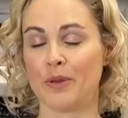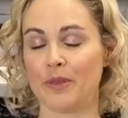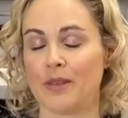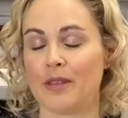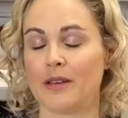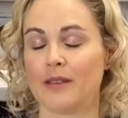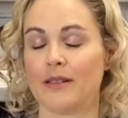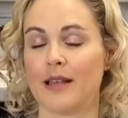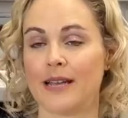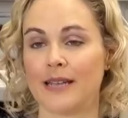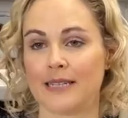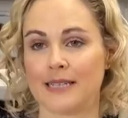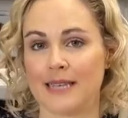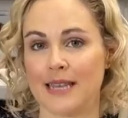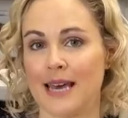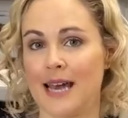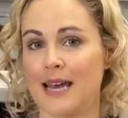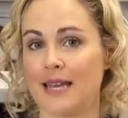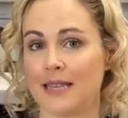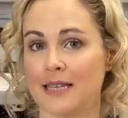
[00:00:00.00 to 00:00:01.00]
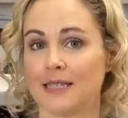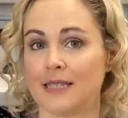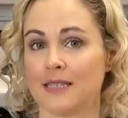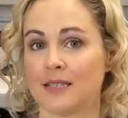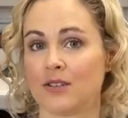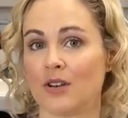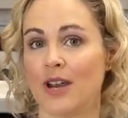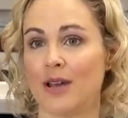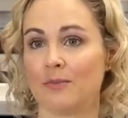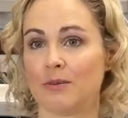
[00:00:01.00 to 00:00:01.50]
the link to that in the
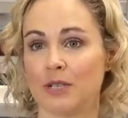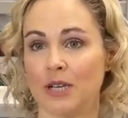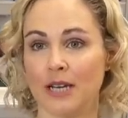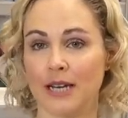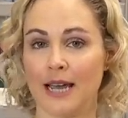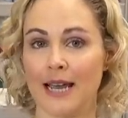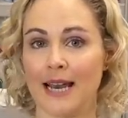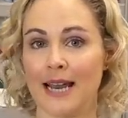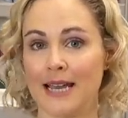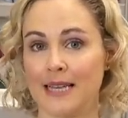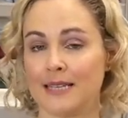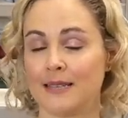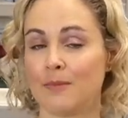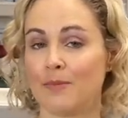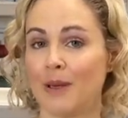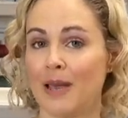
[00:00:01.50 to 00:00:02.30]
description and it's the